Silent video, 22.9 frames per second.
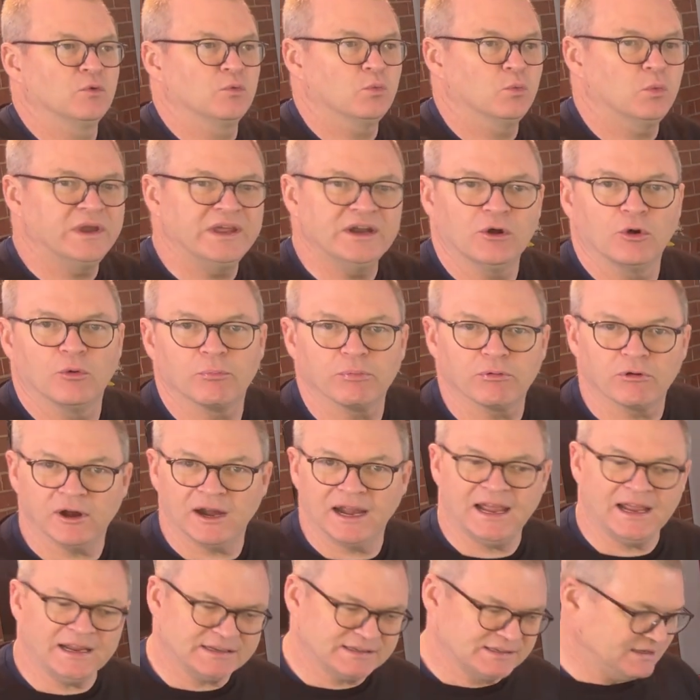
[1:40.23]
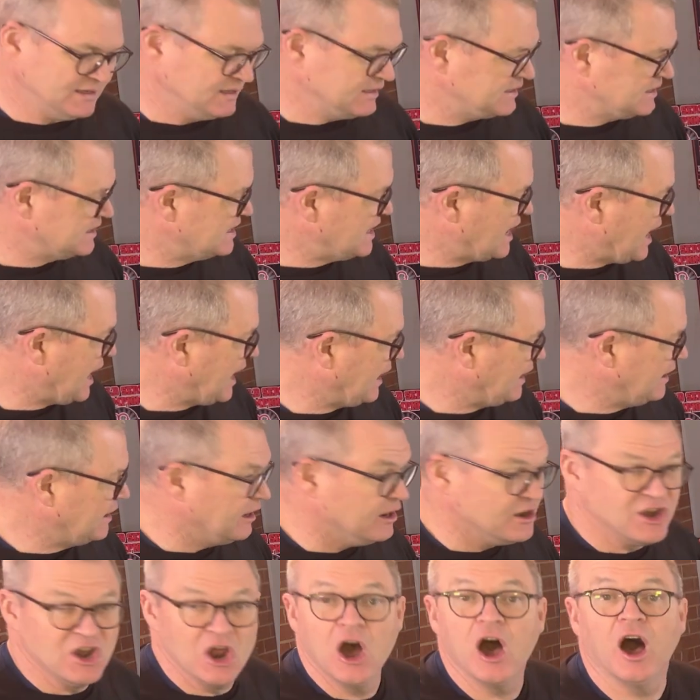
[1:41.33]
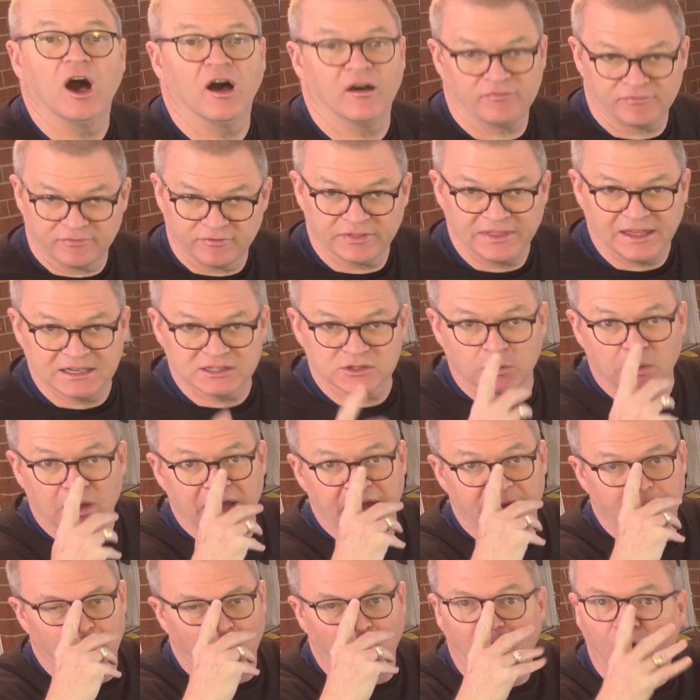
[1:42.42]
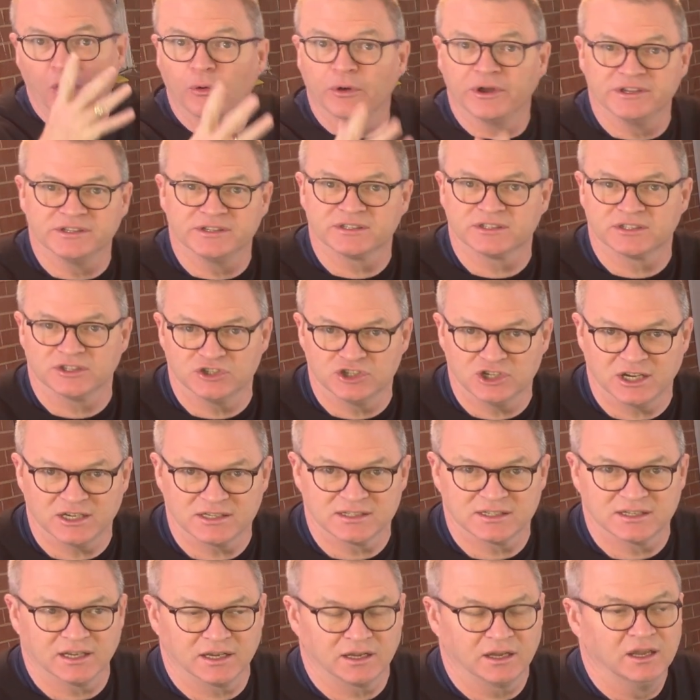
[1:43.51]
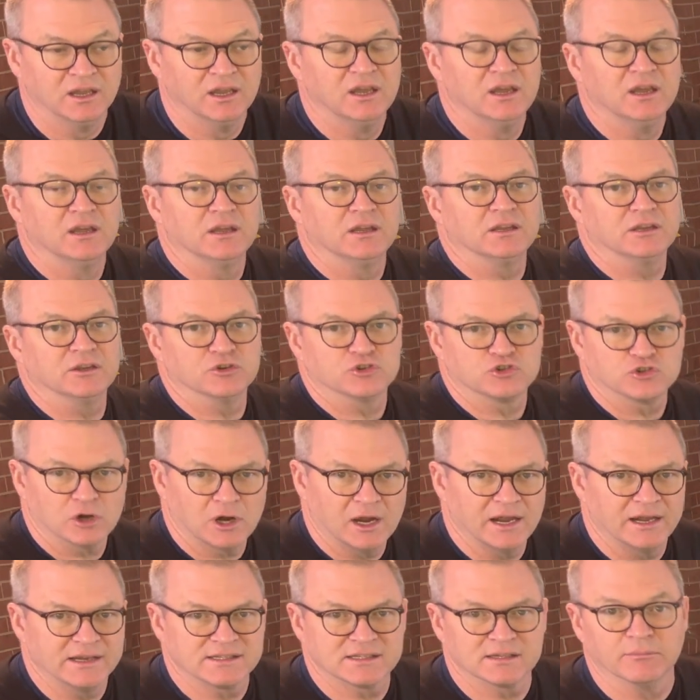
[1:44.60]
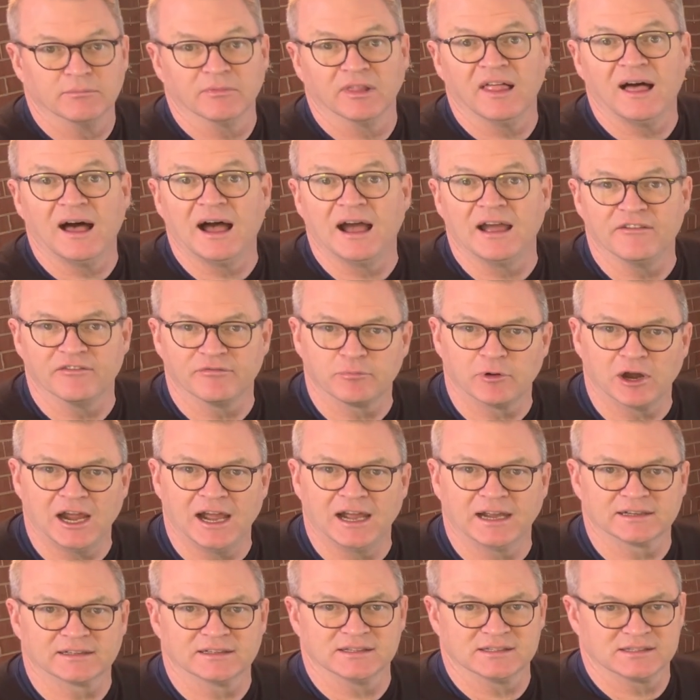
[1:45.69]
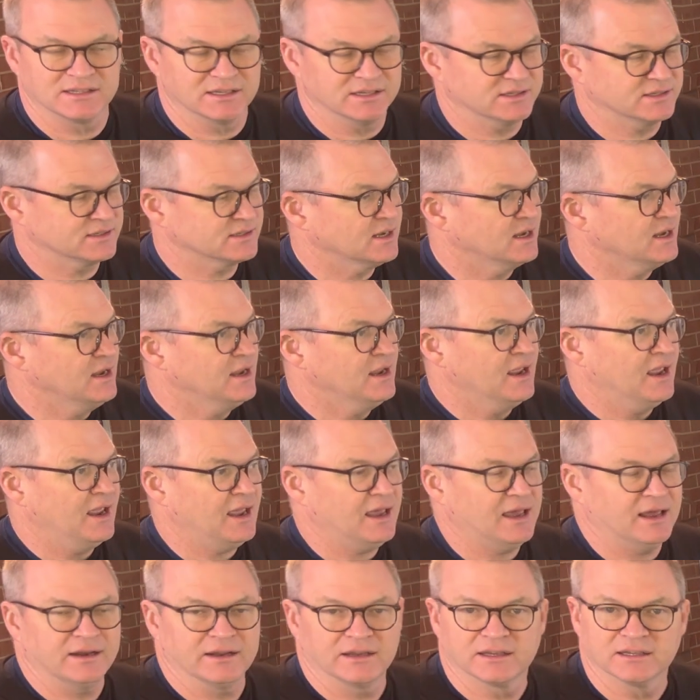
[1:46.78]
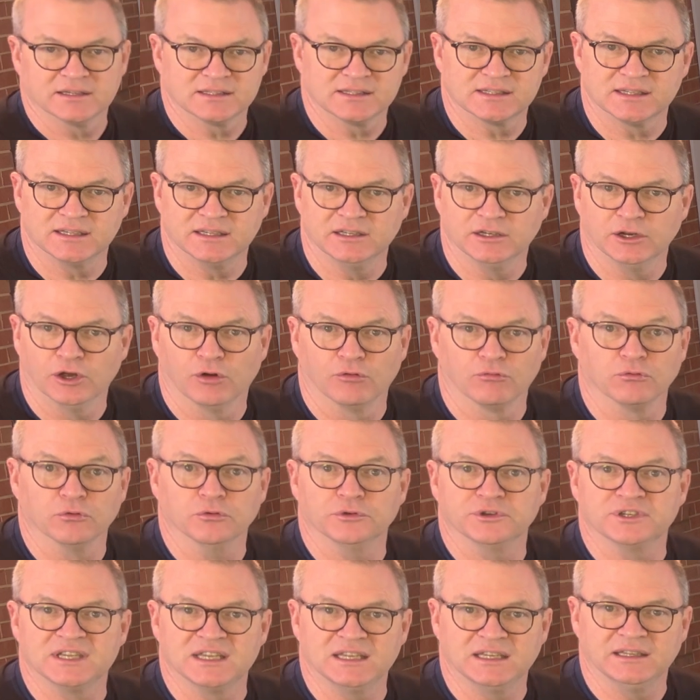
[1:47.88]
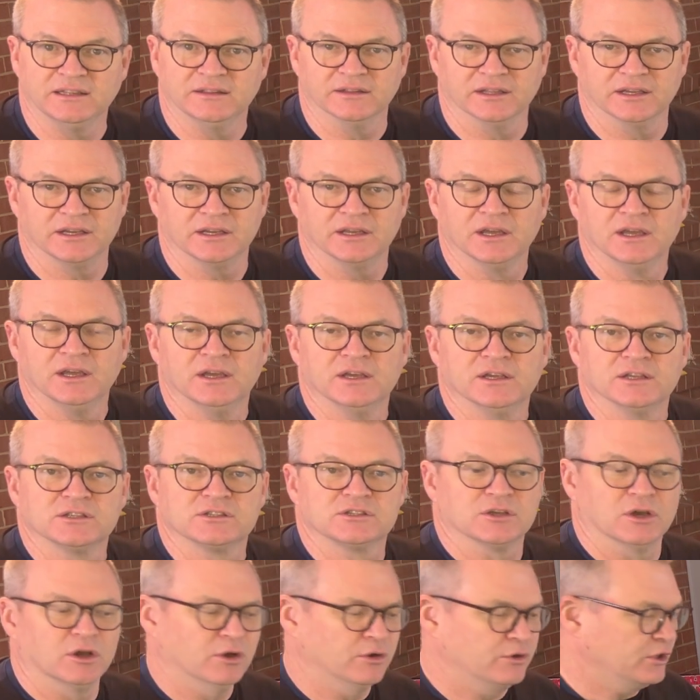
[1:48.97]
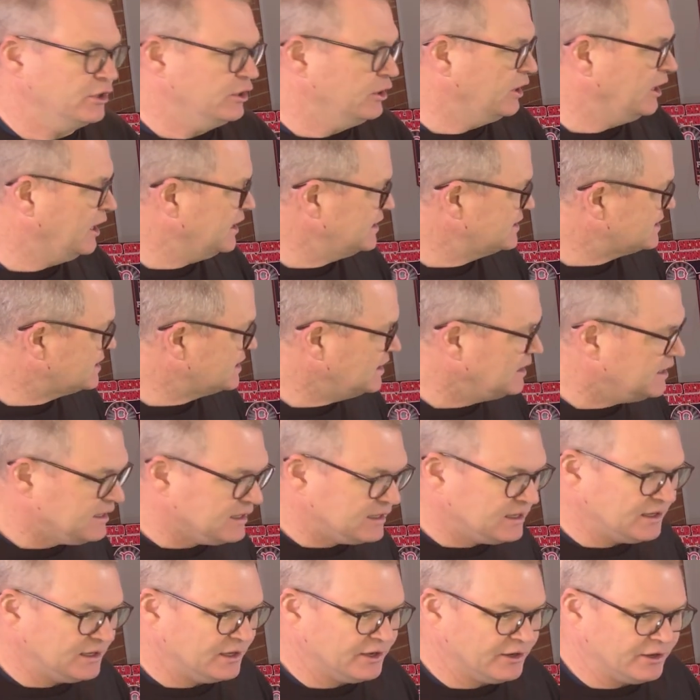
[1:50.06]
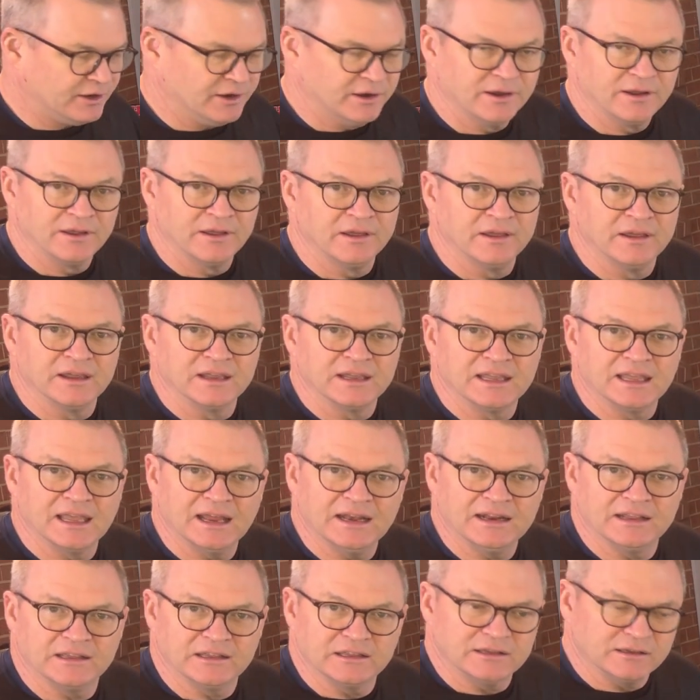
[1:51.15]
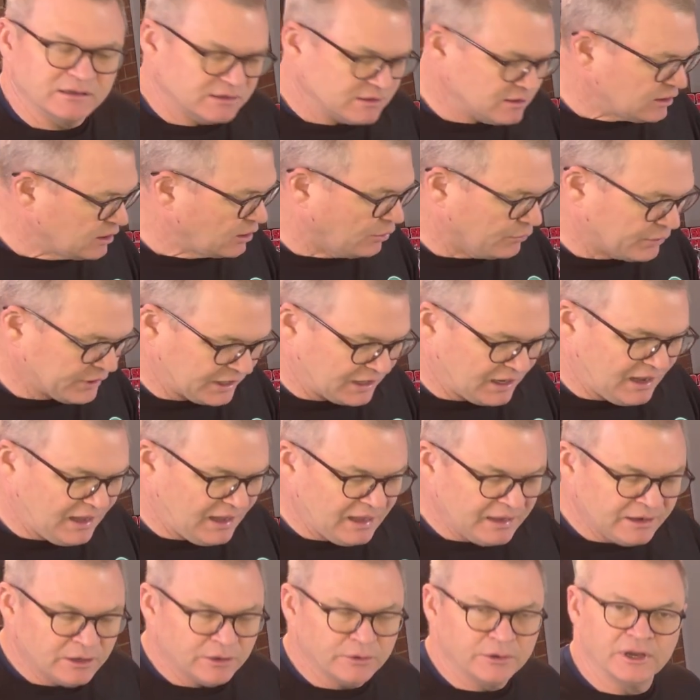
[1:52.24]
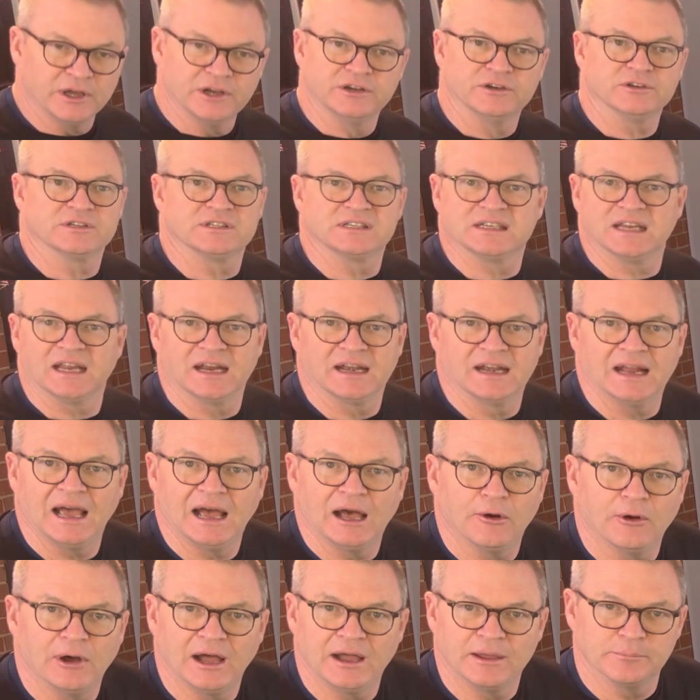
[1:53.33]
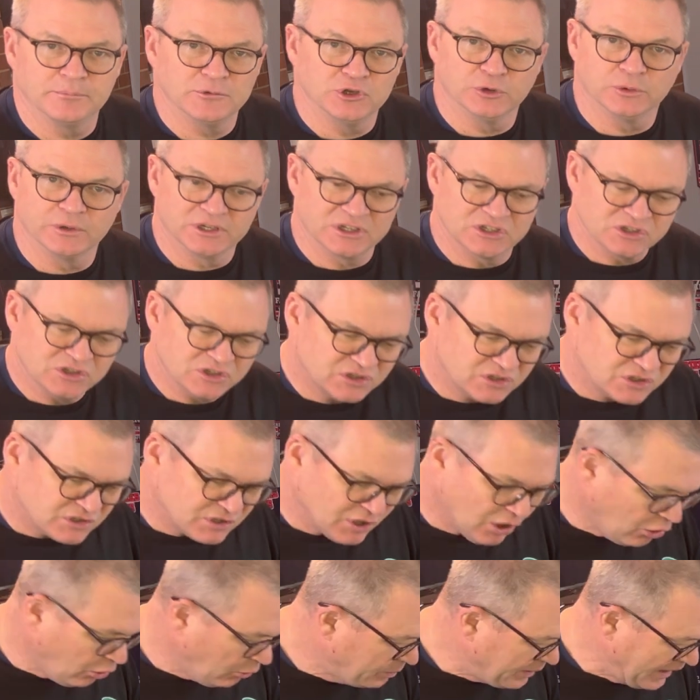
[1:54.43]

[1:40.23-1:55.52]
we don't practice that enough. That's why I'm always suggesting you try some live practices at a casino routinely. So you're not sitting here getting going, I don't understand how I'm doing so